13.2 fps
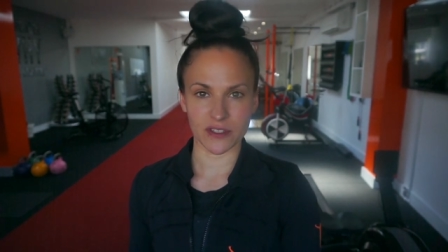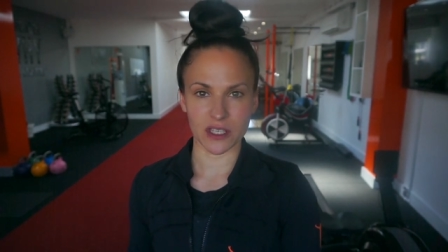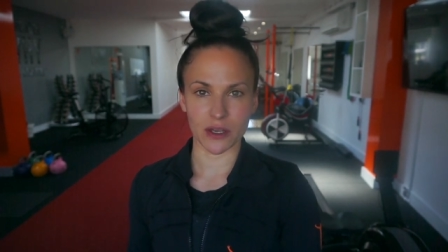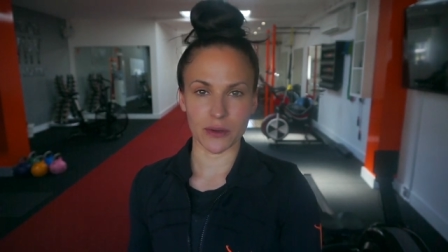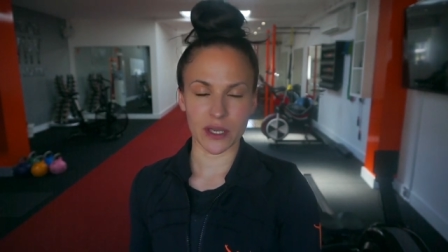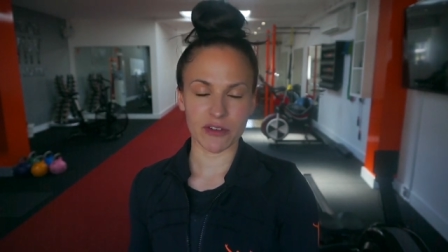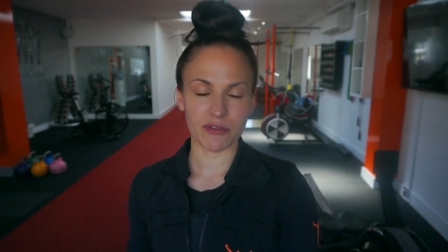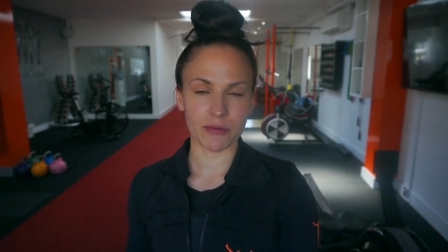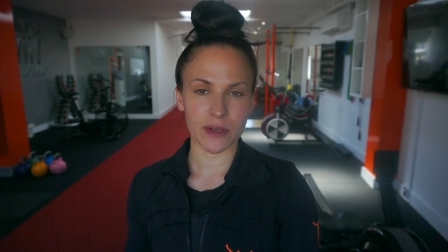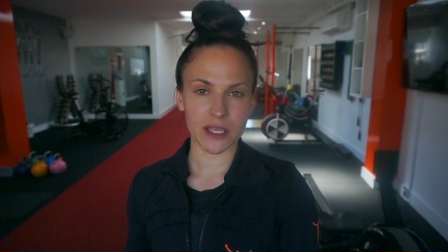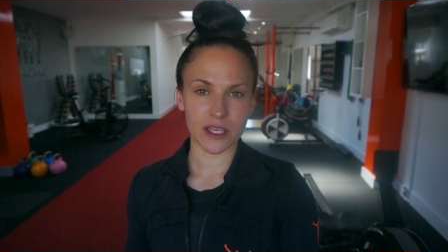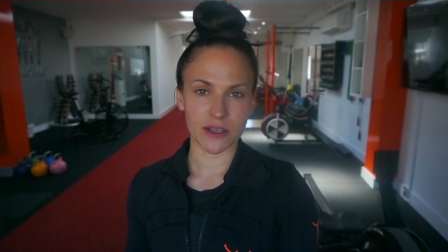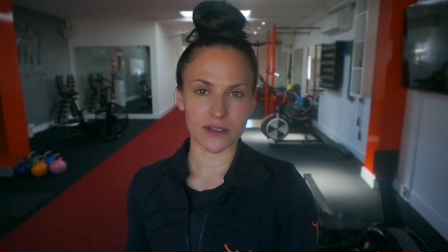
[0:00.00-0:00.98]
So if
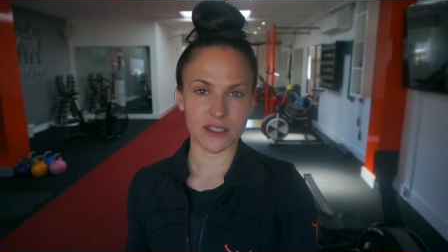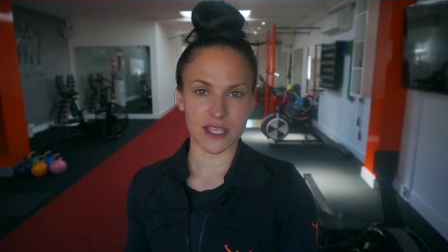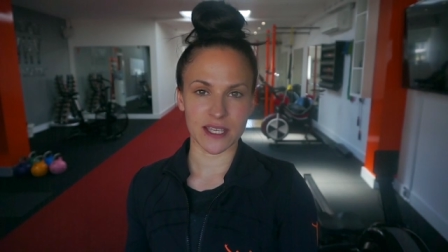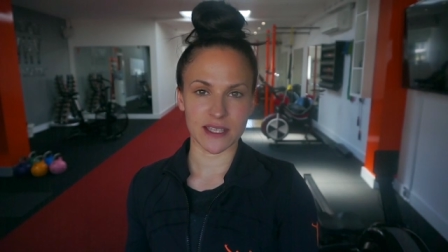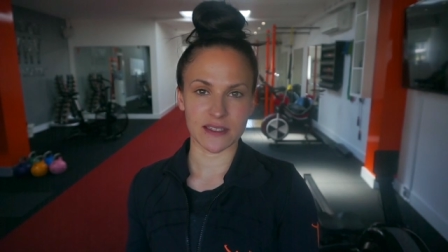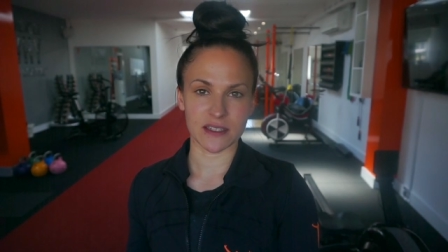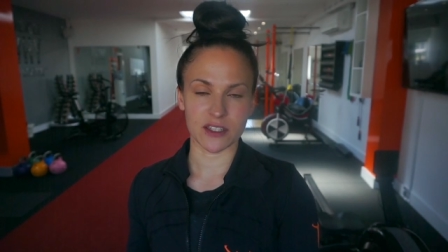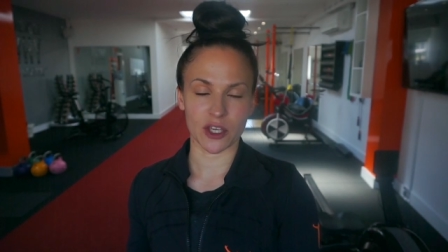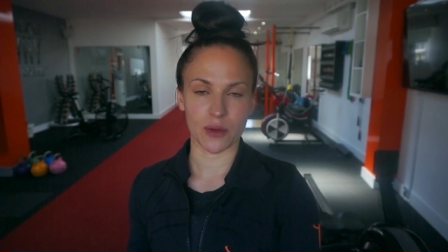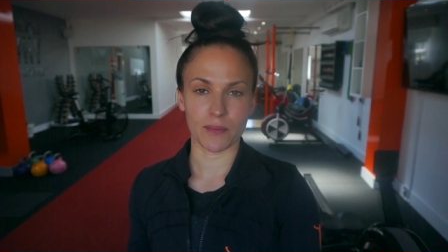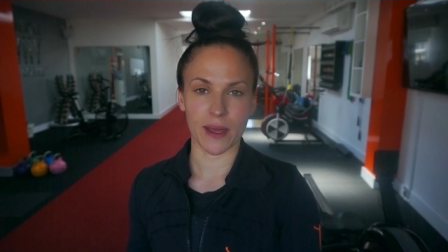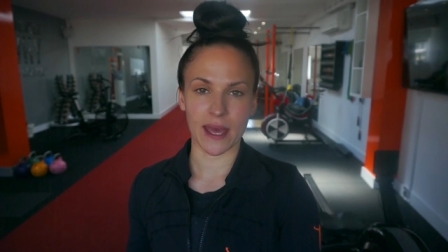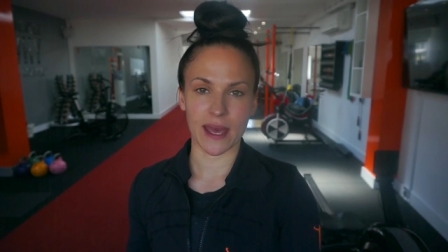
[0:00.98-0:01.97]
we use this to
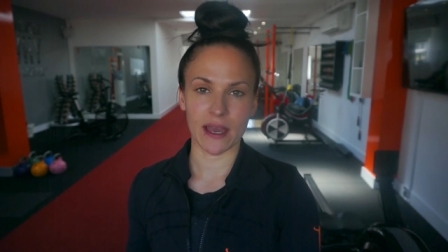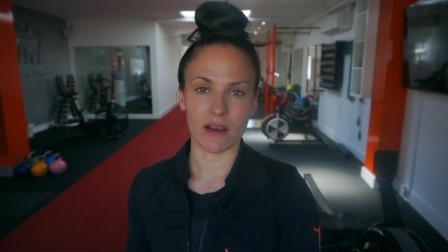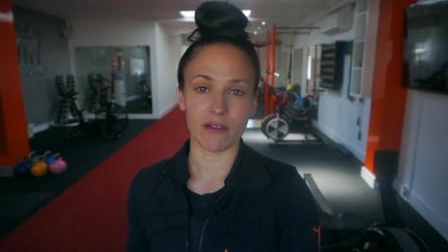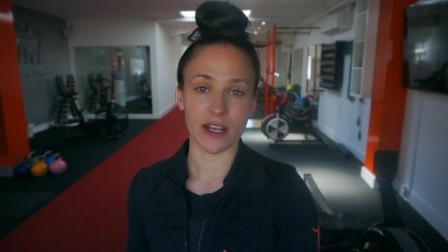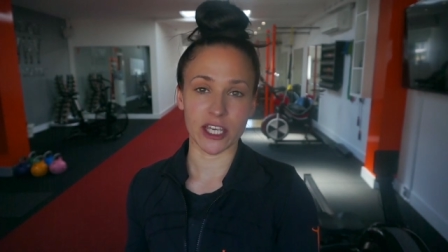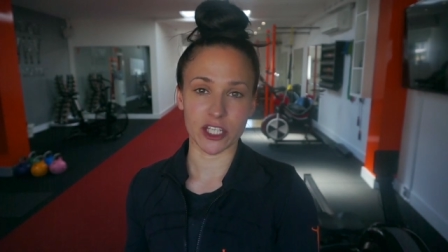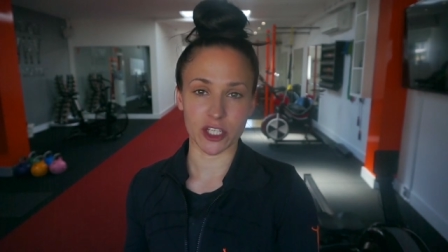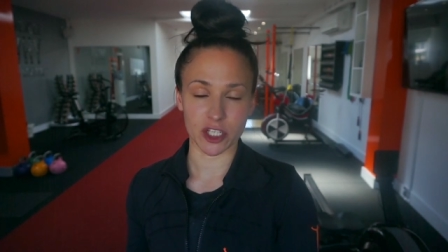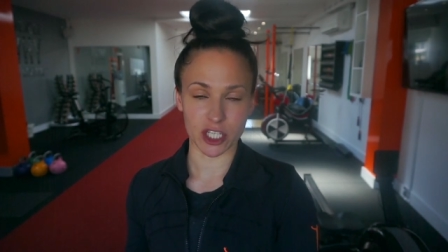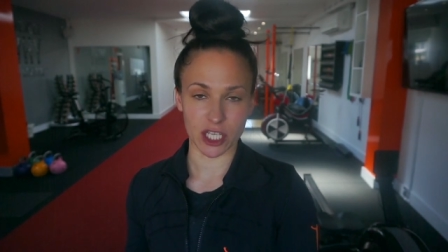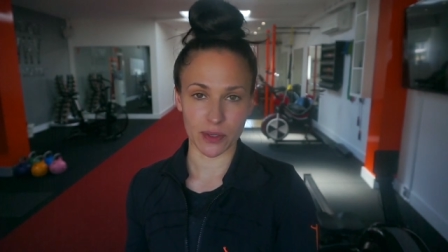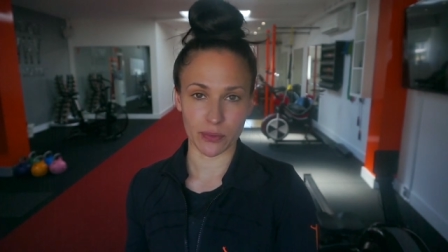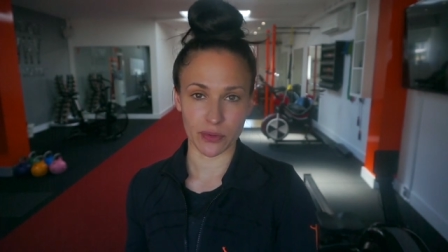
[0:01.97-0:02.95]
compare our
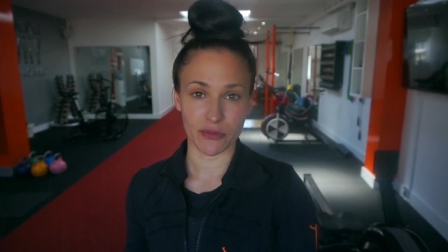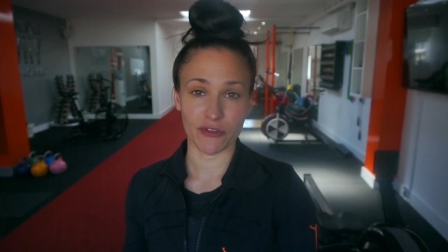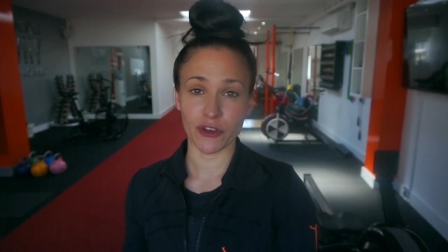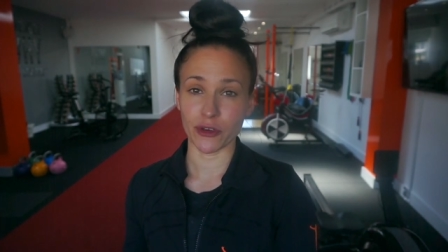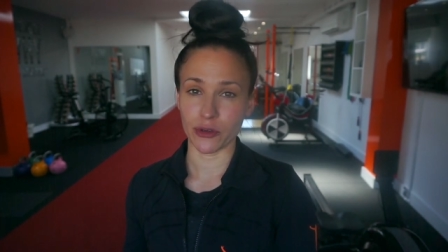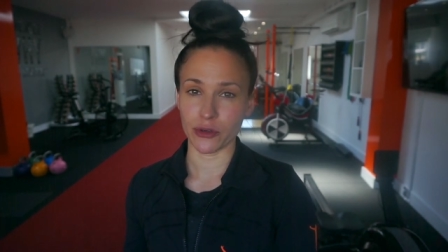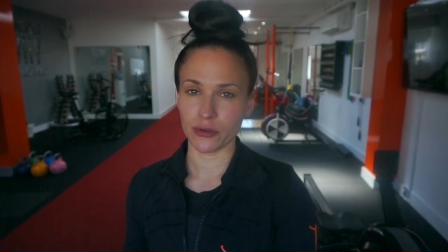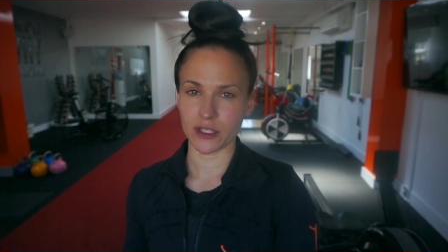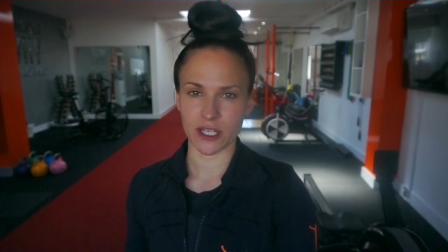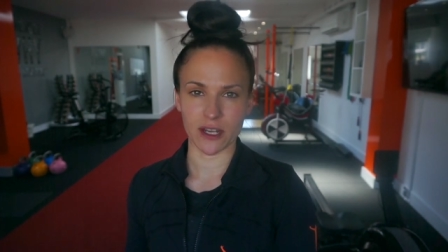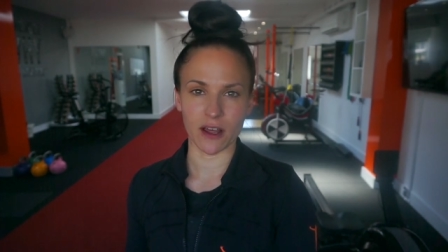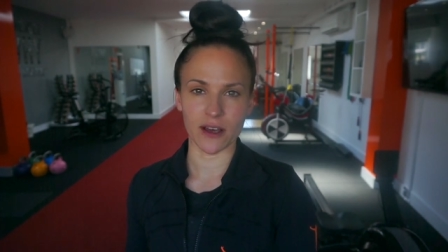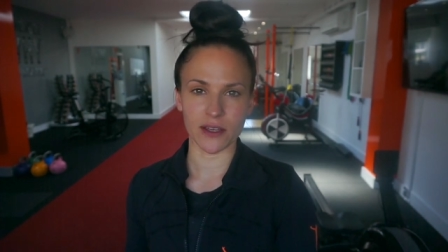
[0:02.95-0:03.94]
relationship with food
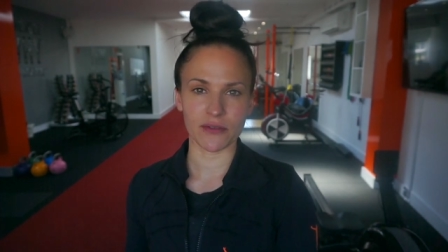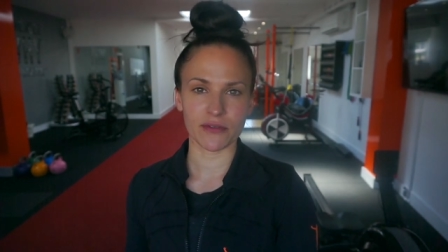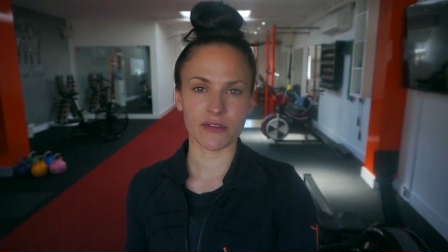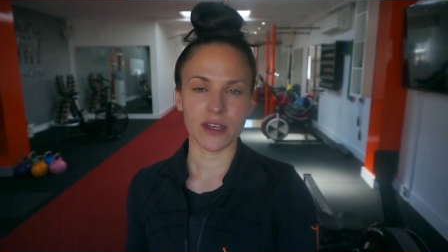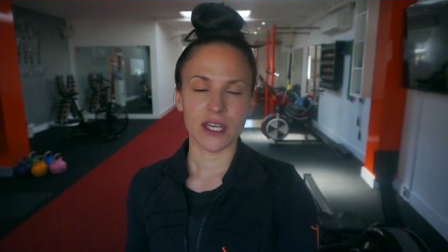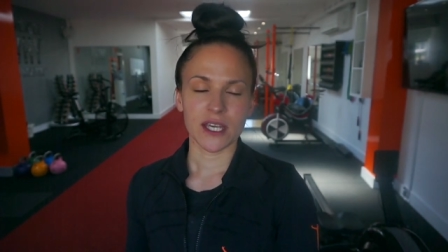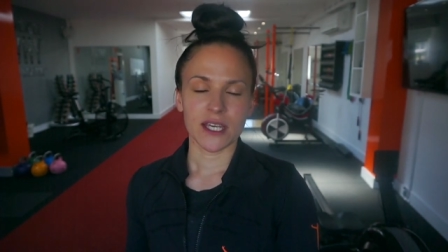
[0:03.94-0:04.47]
and life,